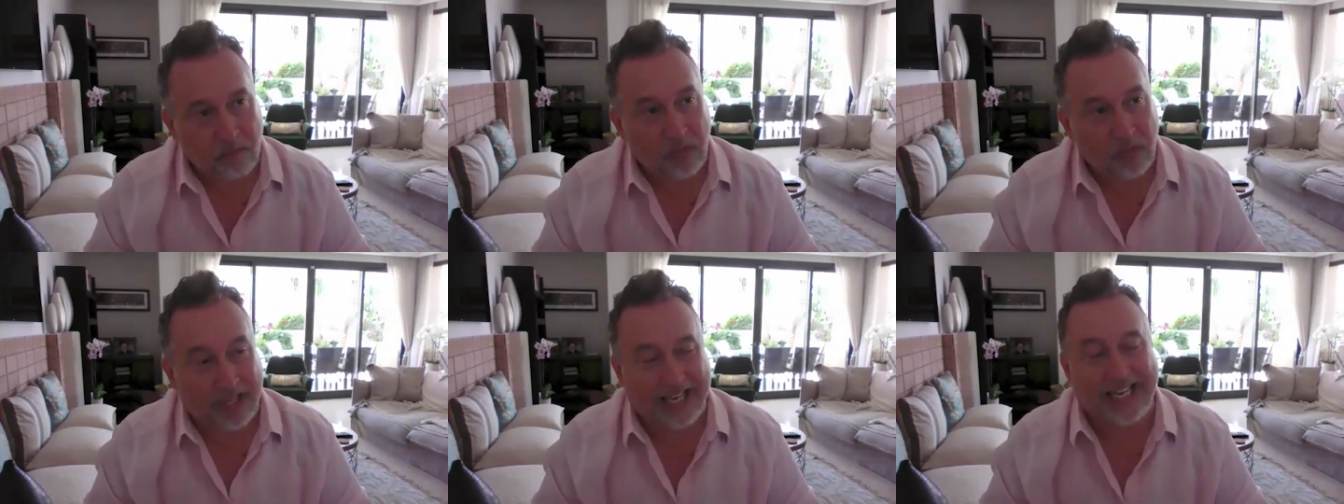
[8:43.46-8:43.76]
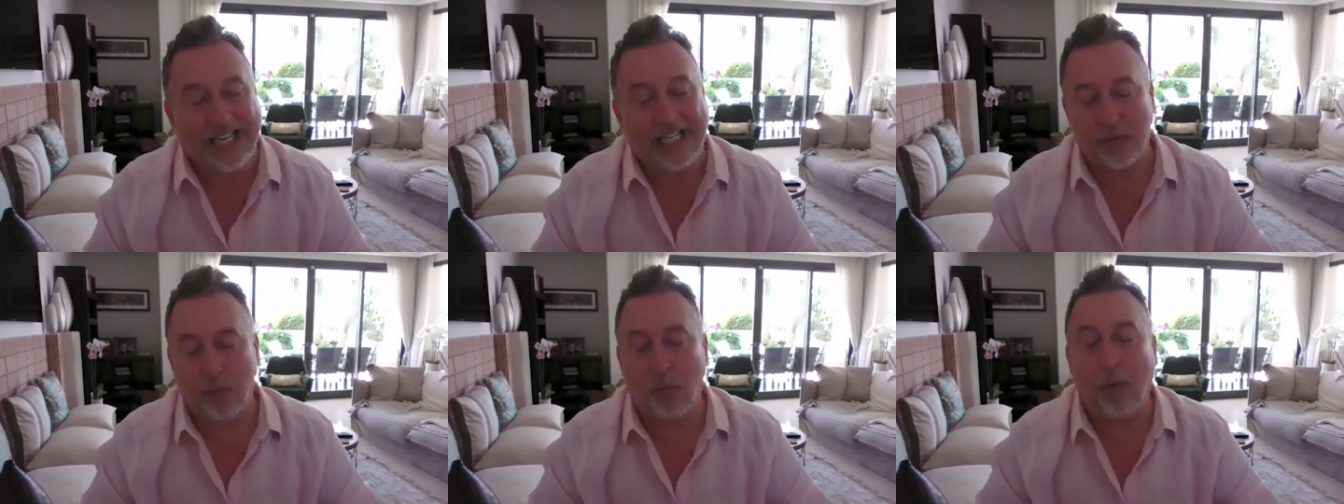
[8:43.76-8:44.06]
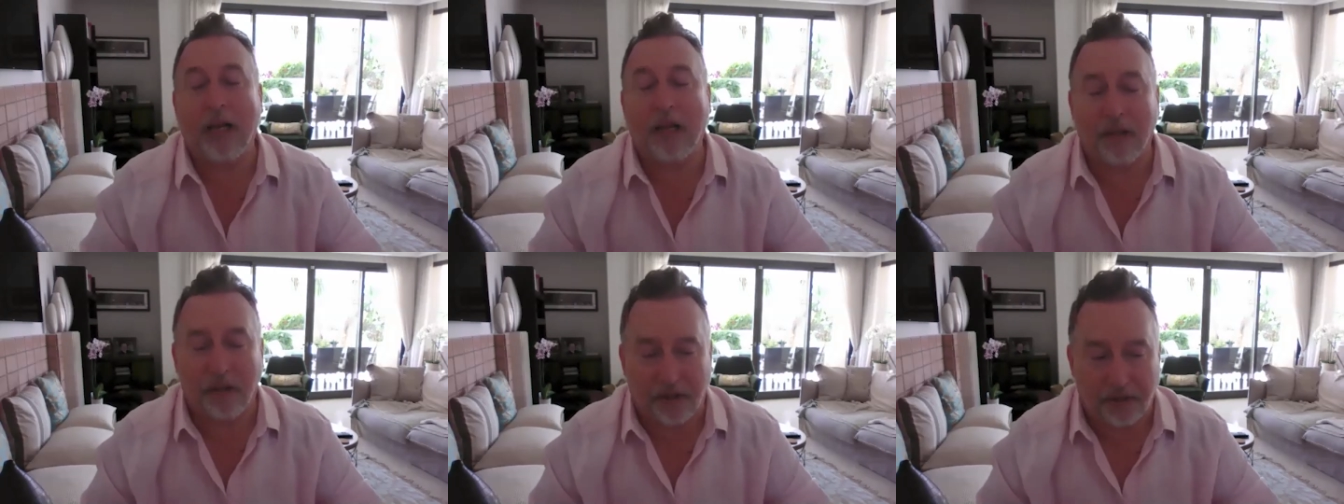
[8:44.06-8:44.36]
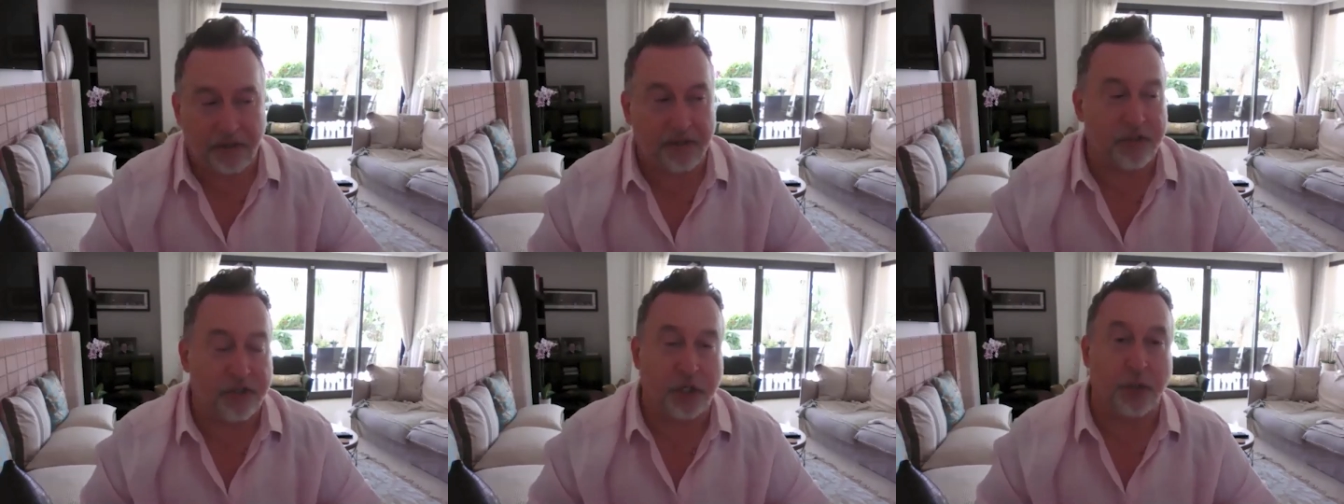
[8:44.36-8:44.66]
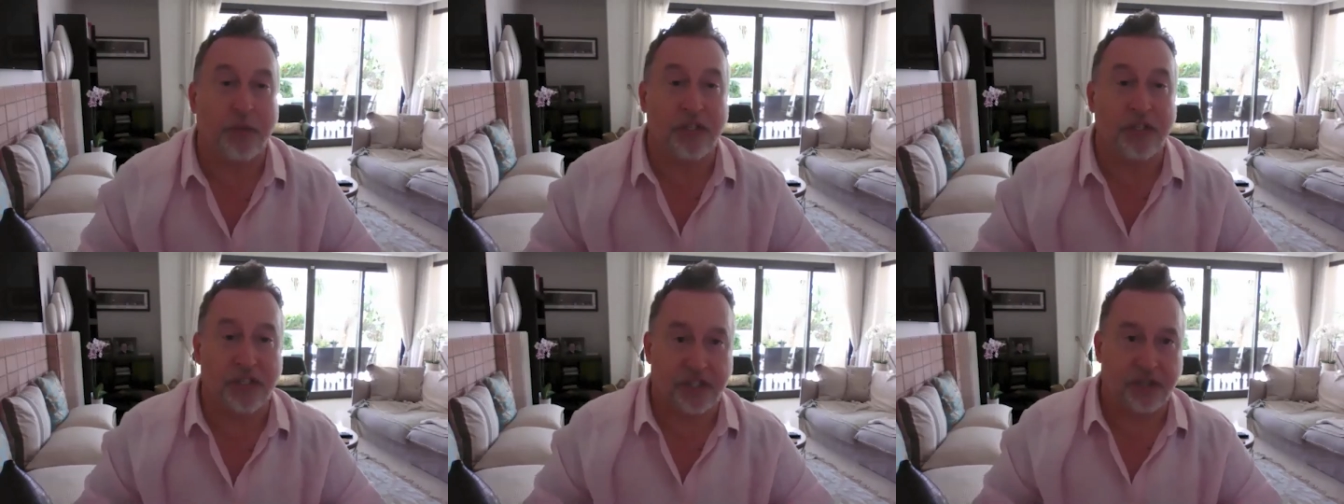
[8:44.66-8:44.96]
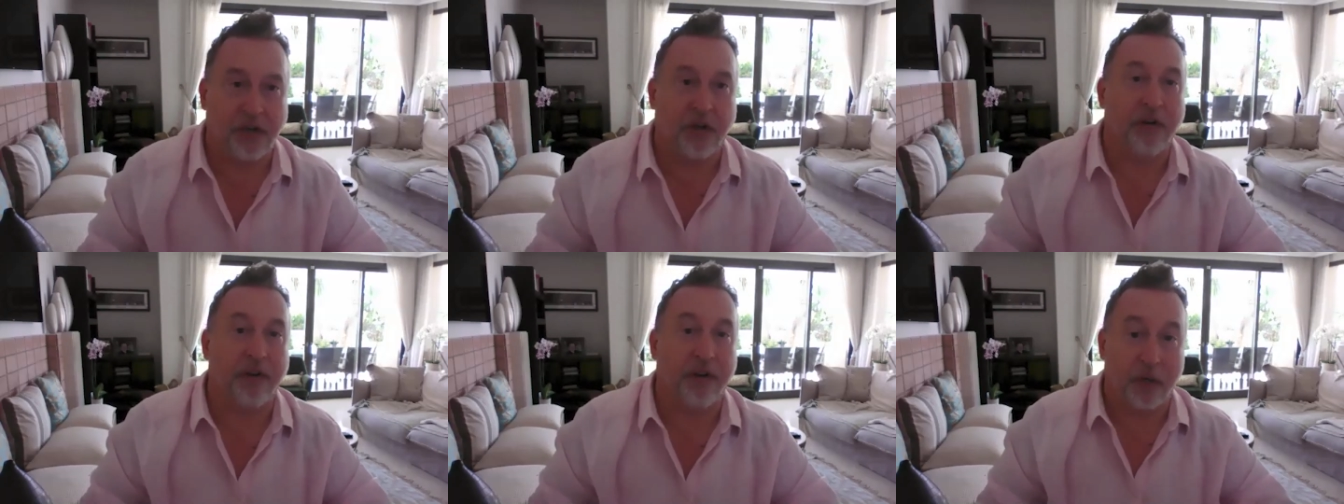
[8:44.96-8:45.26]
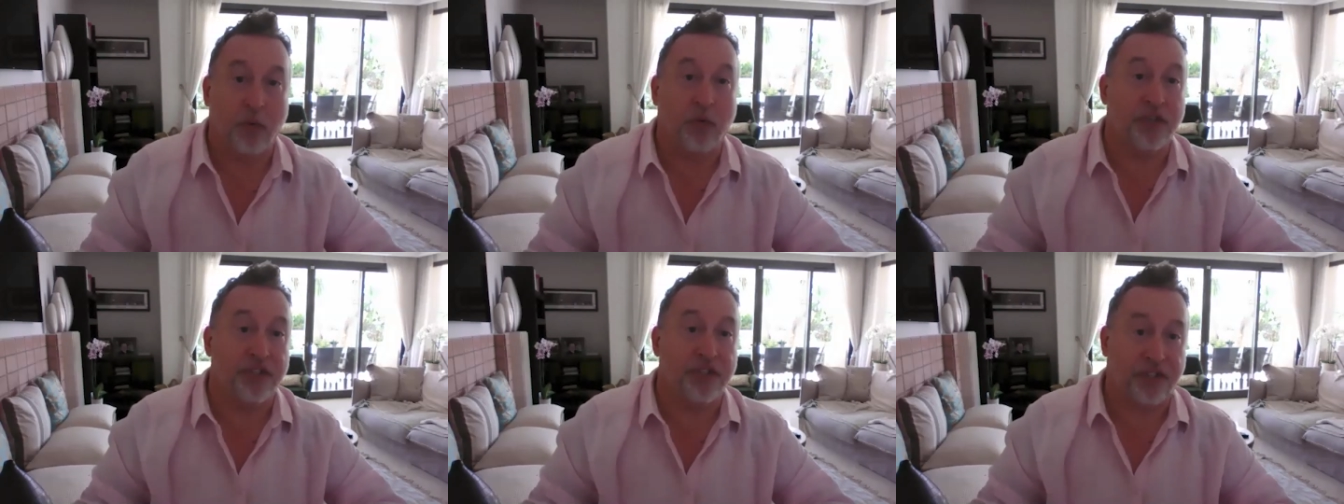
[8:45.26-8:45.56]
his wealth to his son
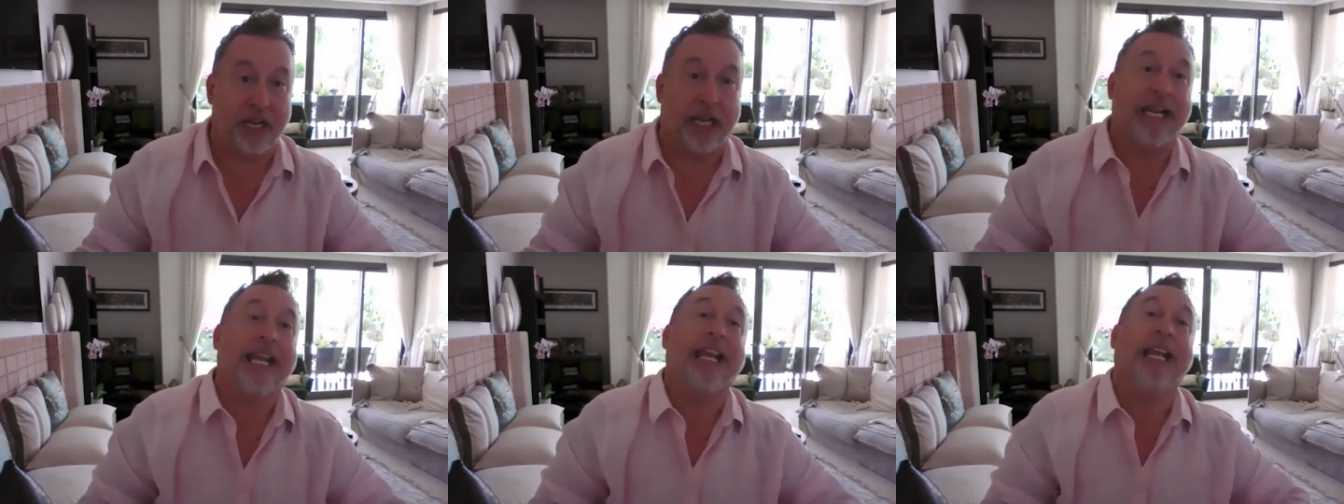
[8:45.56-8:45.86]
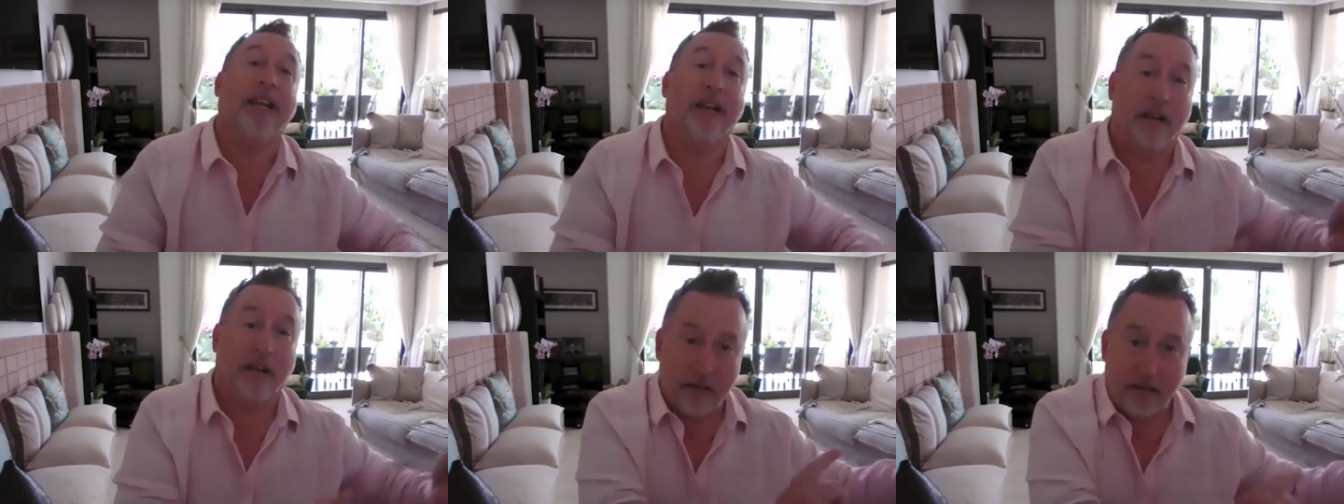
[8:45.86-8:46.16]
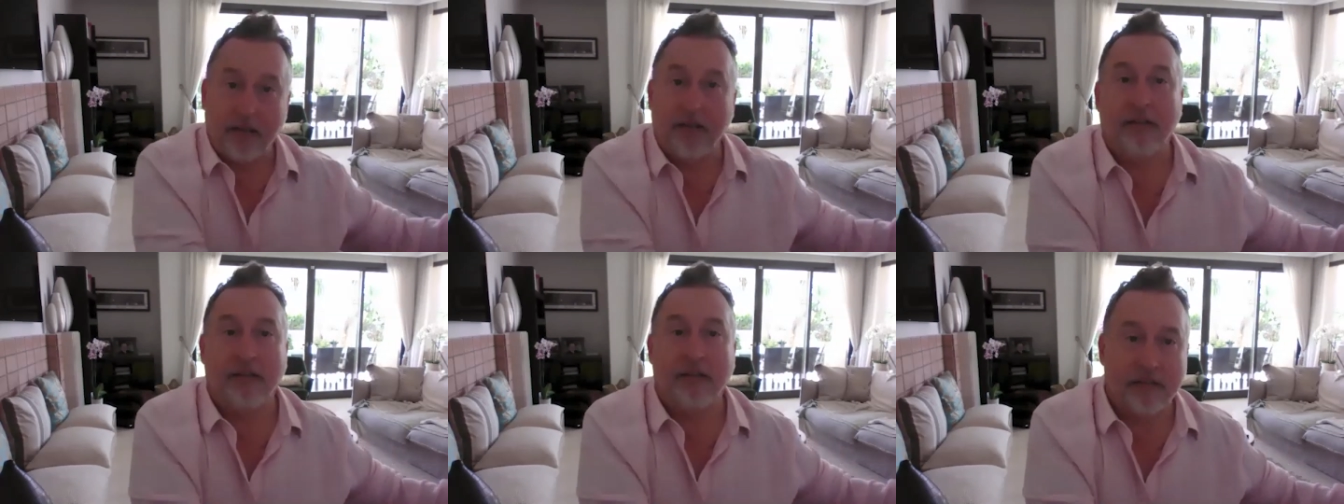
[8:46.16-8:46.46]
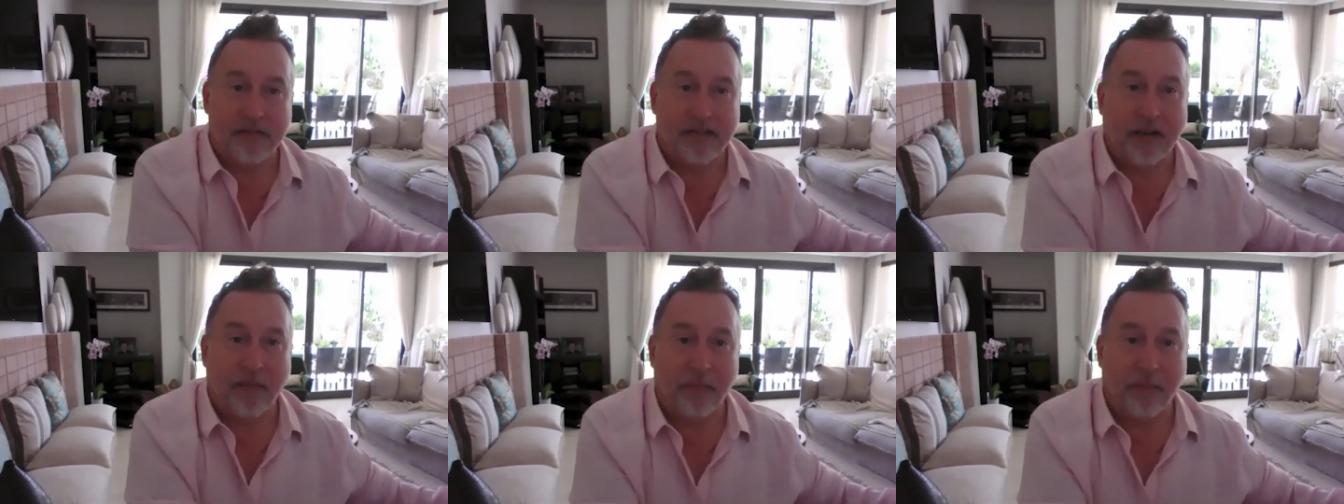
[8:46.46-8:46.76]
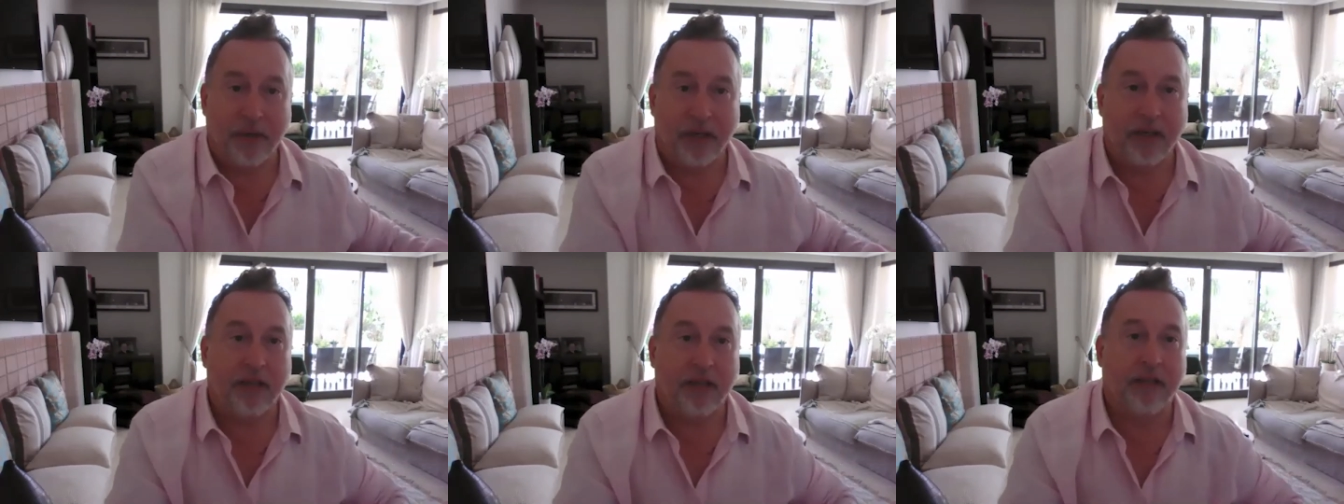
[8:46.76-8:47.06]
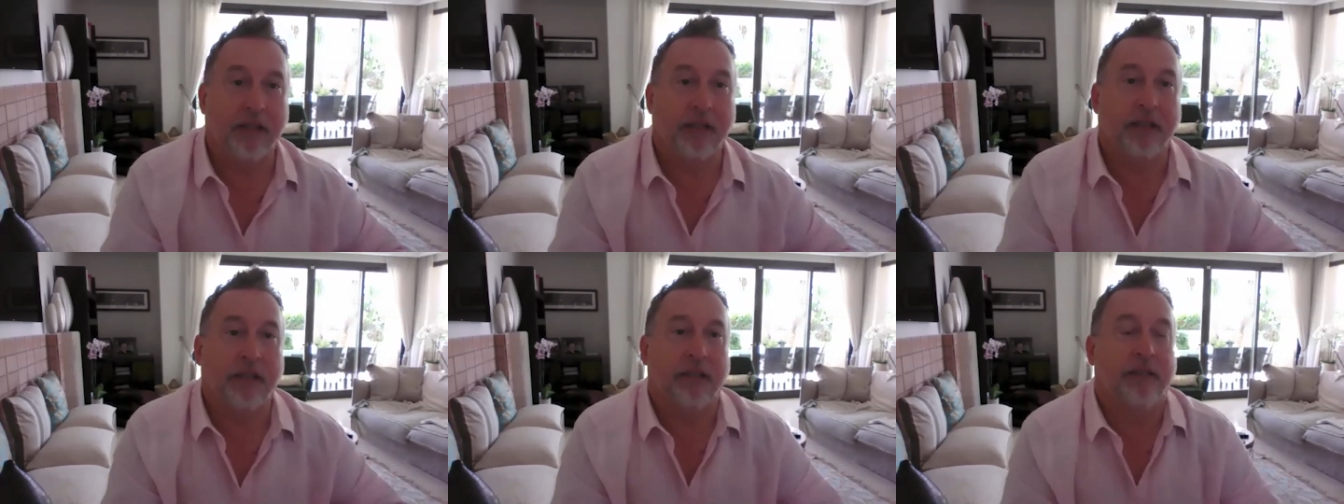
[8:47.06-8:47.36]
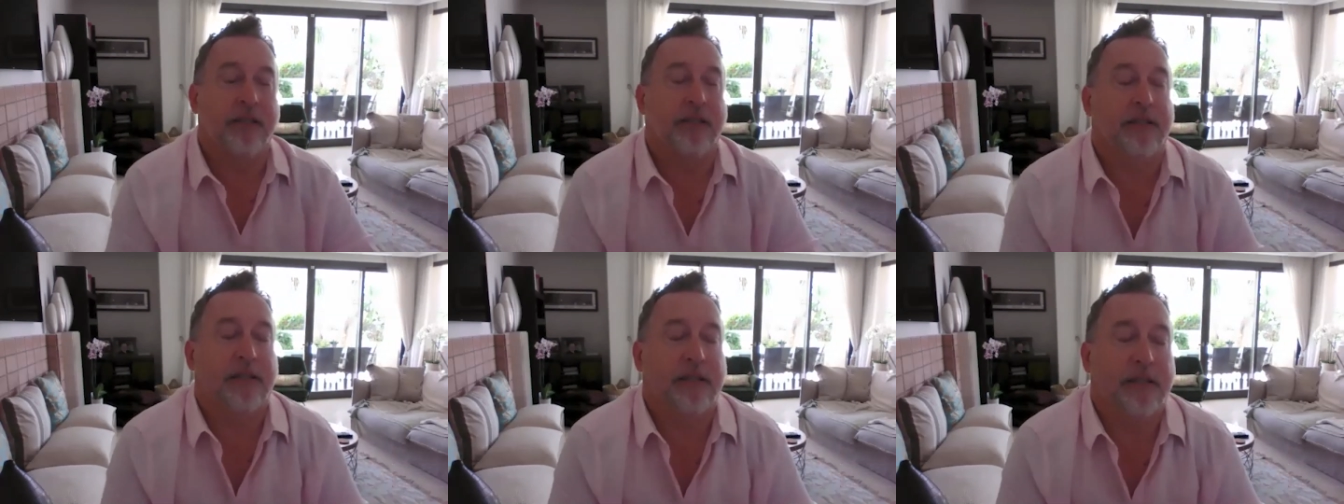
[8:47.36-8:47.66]
who will stay in Zambia. Yes.
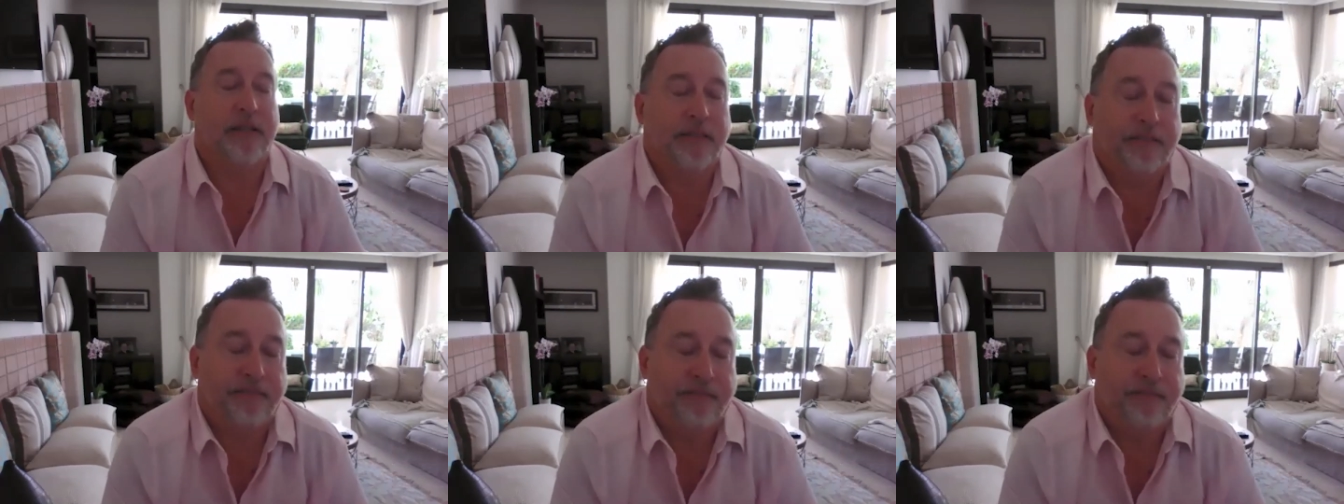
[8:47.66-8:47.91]
So. It's,